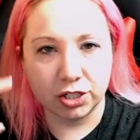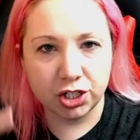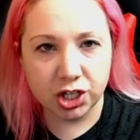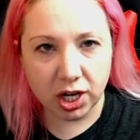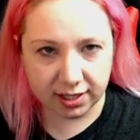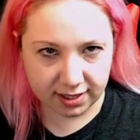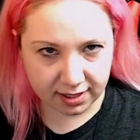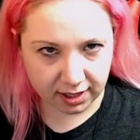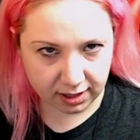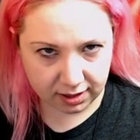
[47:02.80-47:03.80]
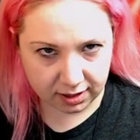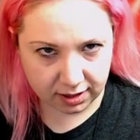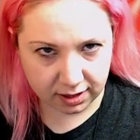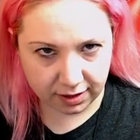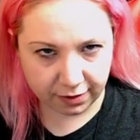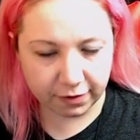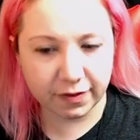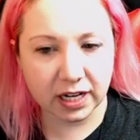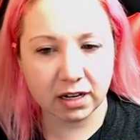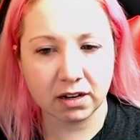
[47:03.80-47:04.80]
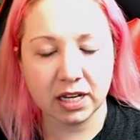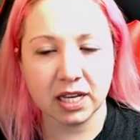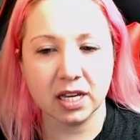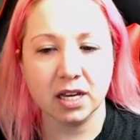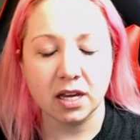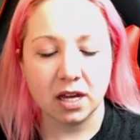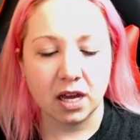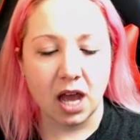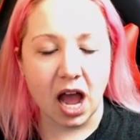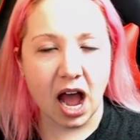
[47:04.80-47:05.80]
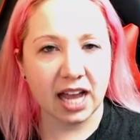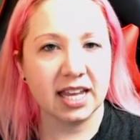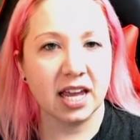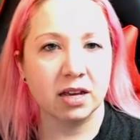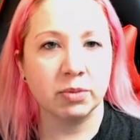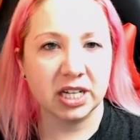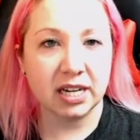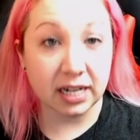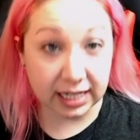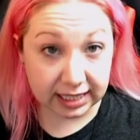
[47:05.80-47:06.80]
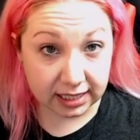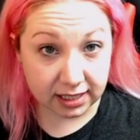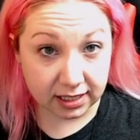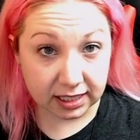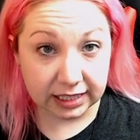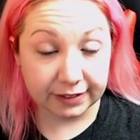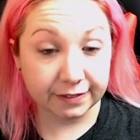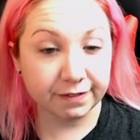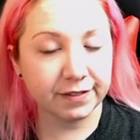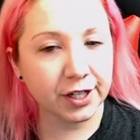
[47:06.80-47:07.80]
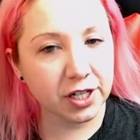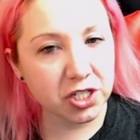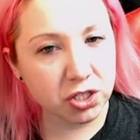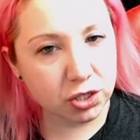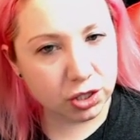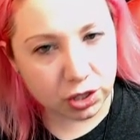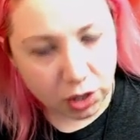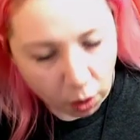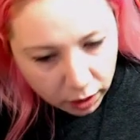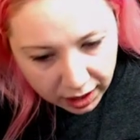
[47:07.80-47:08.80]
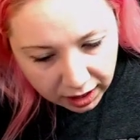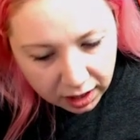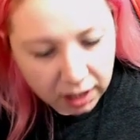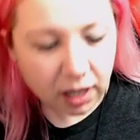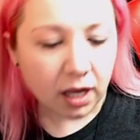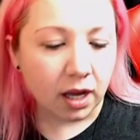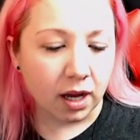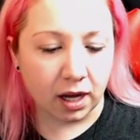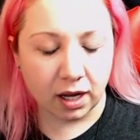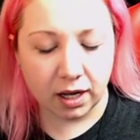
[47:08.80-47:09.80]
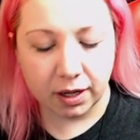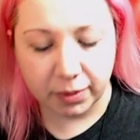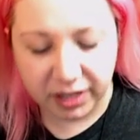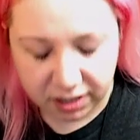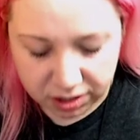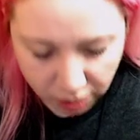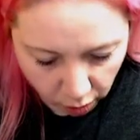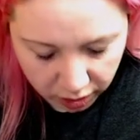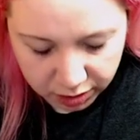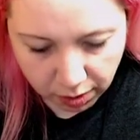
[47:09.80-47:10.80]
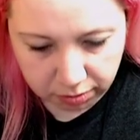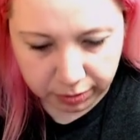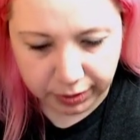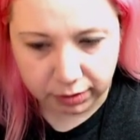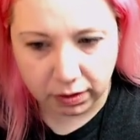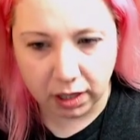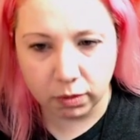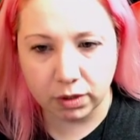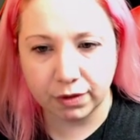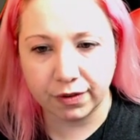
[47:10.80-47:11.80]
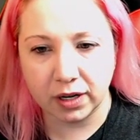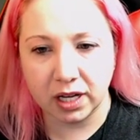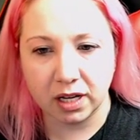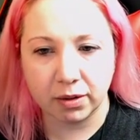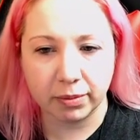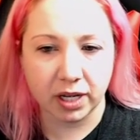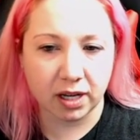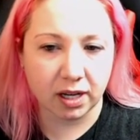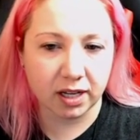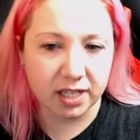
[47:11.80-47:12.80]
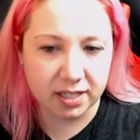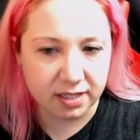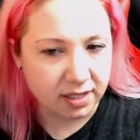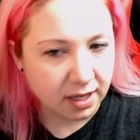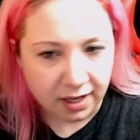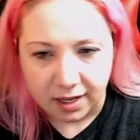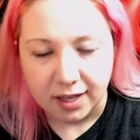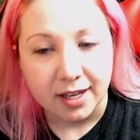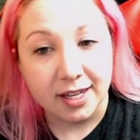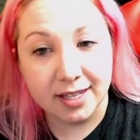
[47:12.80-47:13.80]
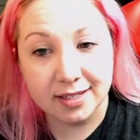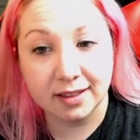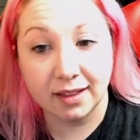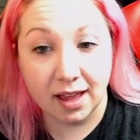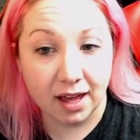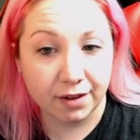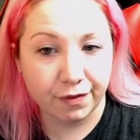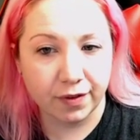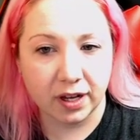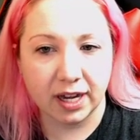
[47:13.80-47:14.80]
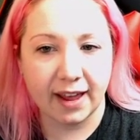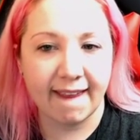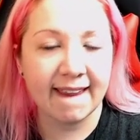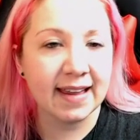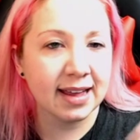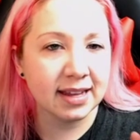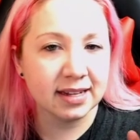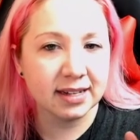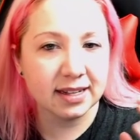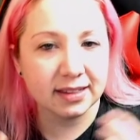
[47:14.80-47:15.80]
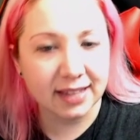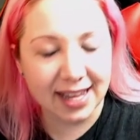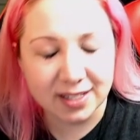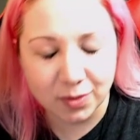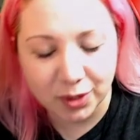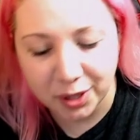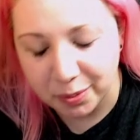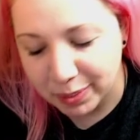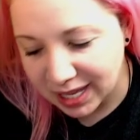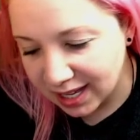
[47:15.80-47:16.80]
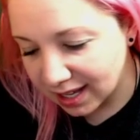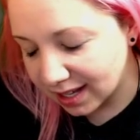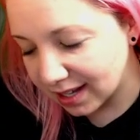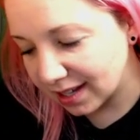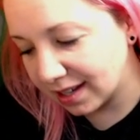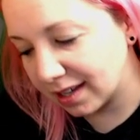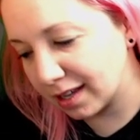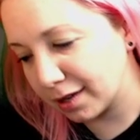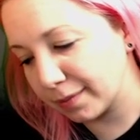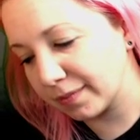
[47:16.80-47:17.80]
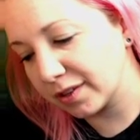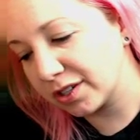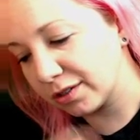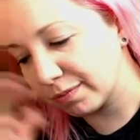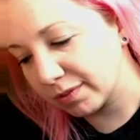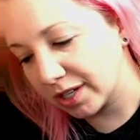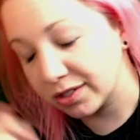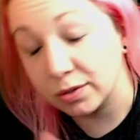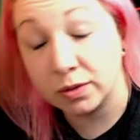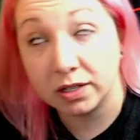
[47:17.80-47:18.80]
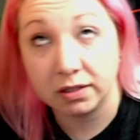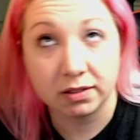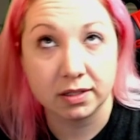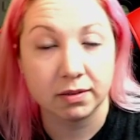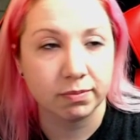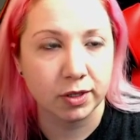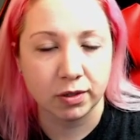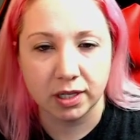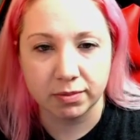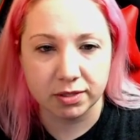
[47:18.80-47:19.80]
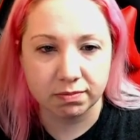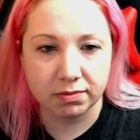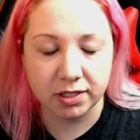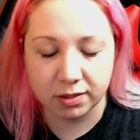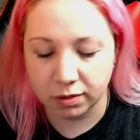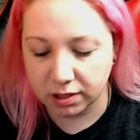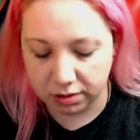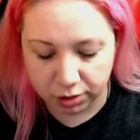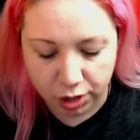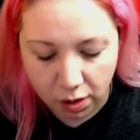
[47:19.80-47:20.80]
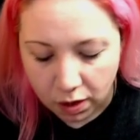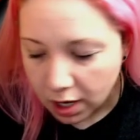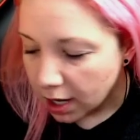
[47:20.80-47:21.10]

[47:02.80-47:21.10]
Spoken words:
justice, very I am a knight, very stoic. I think stoic is probably the right word for him. He's a lot of fun. And last one, Pink, Asuna, her name's Asuna in the show.